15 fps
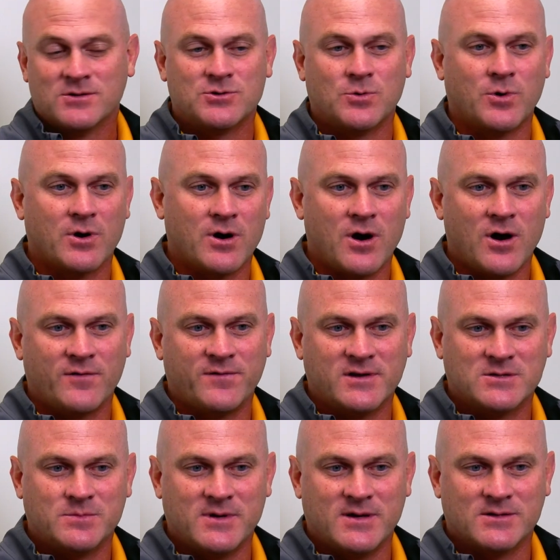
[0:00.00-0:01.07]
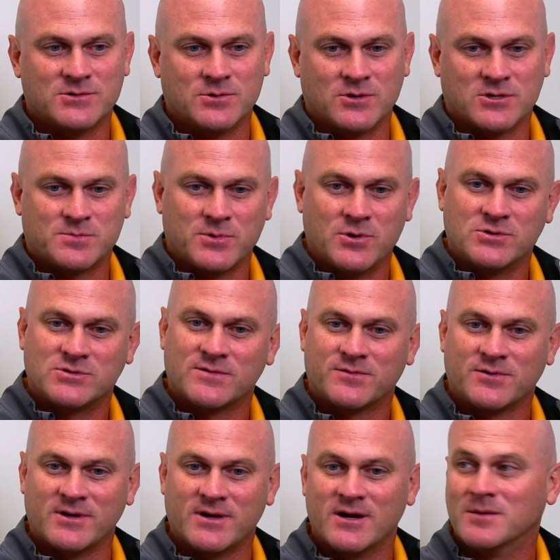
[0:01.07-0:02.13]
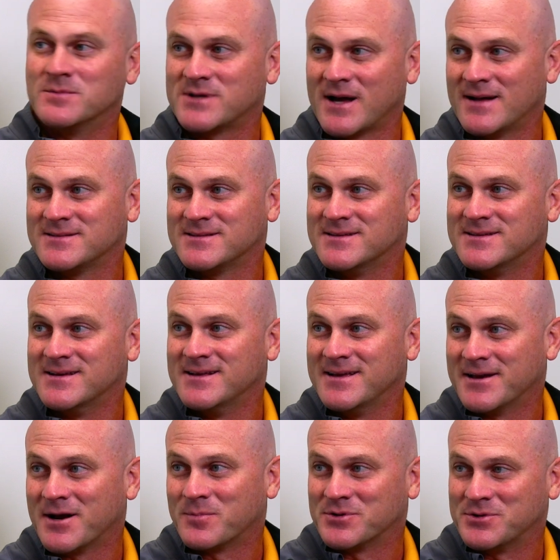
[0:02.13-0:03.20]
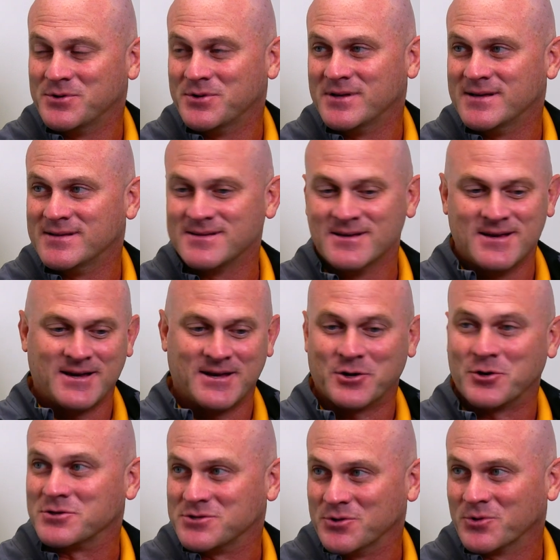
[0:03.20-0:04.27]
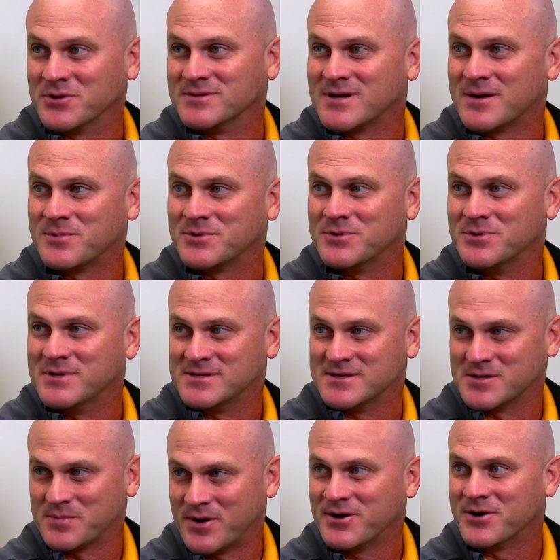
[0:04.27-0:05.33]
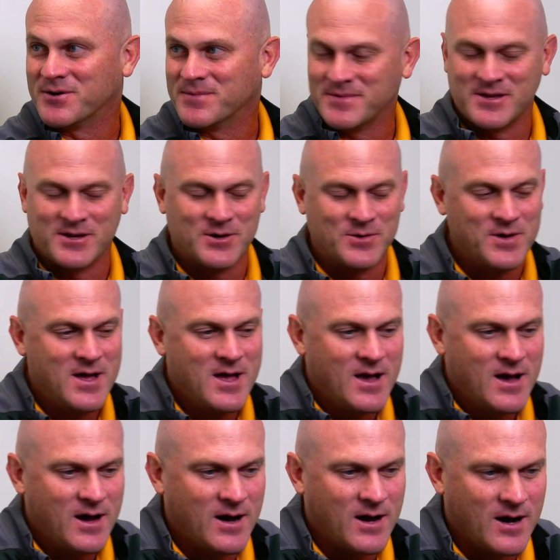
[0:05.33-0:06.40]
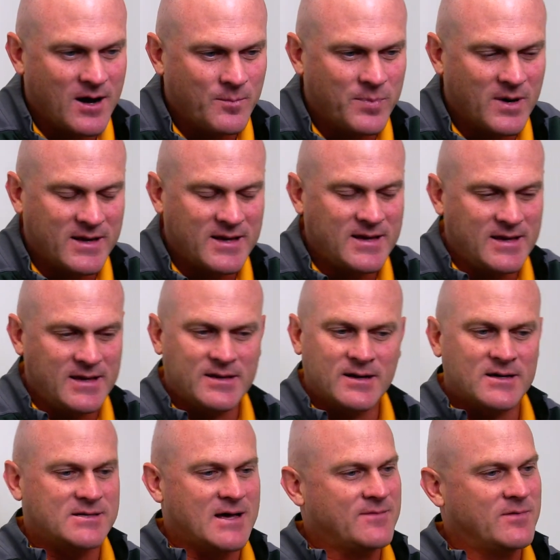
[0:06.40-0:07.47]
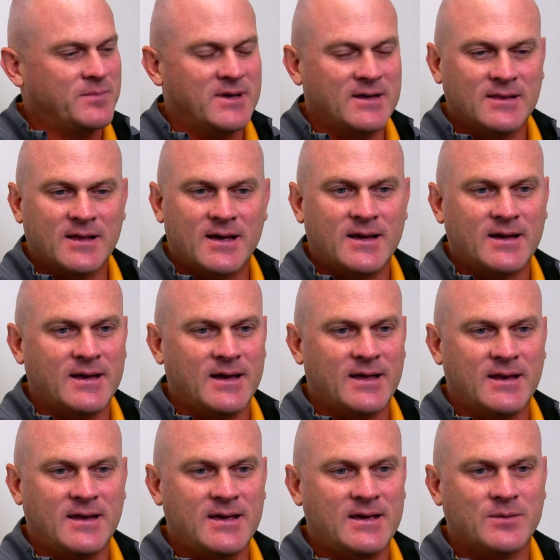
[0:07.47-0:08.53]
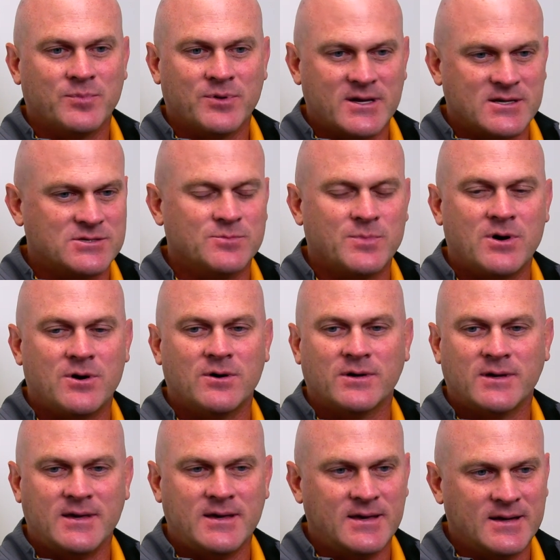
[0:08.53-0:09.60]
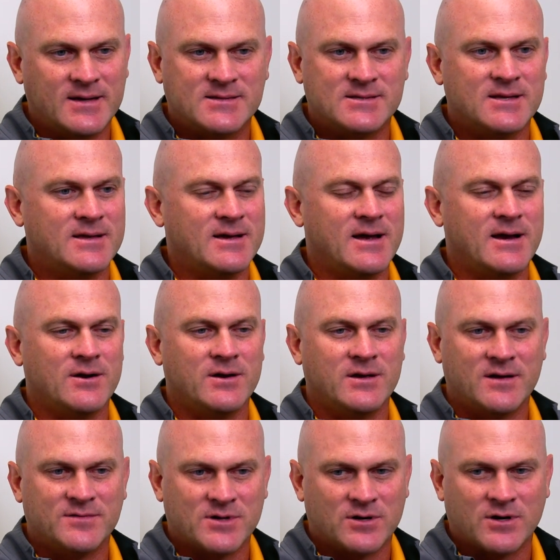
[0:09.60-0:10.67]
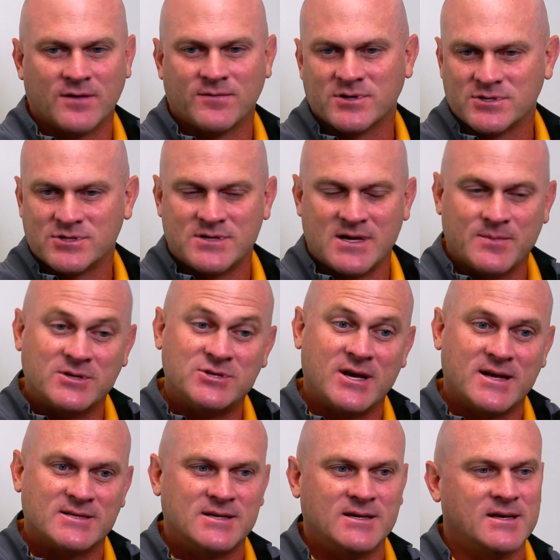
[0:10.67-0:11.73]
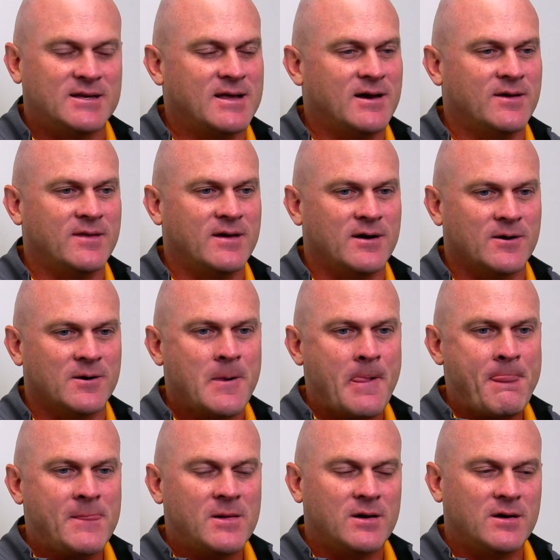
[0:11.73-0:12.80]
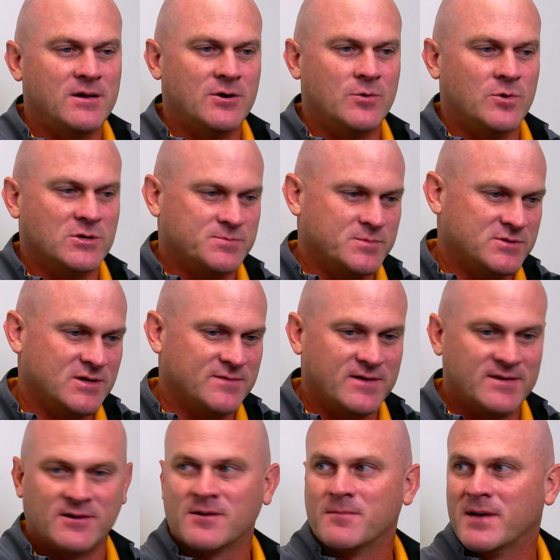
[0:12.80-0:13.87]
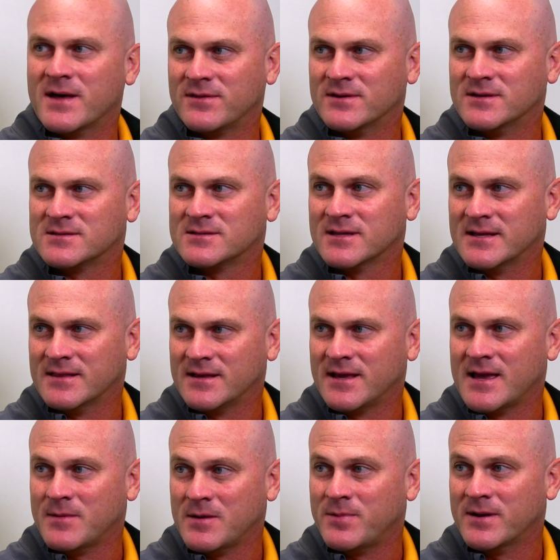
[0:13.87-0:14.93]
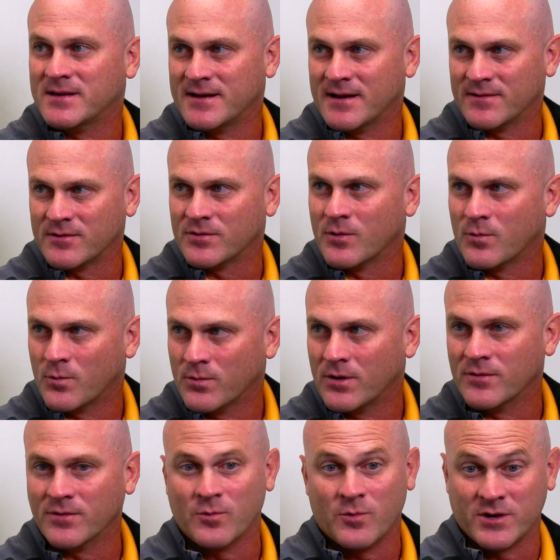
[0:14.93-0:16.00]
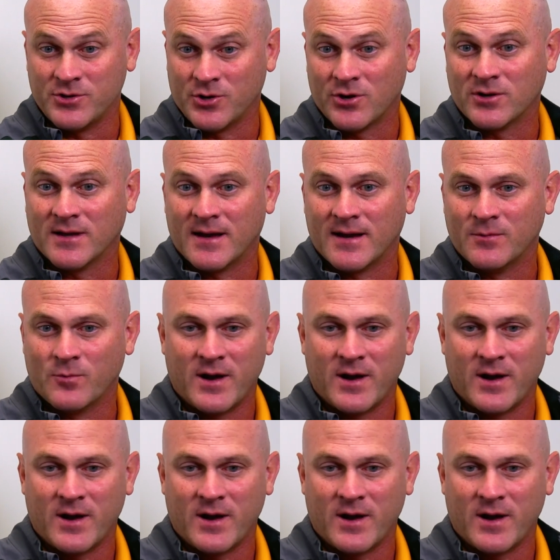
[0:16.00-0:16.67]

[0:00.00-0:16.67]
So where our offense being so explosive really helps Konstantin get opportunities, it hurts Norton's opportunities as a punter, you know. But he does have a big leg, and he can place the ball. He gets it in the air. He gives our coverage team a chance to get down there. You know, one specific there at Methodist late in the game, he pinned it down there on the 1 yard line.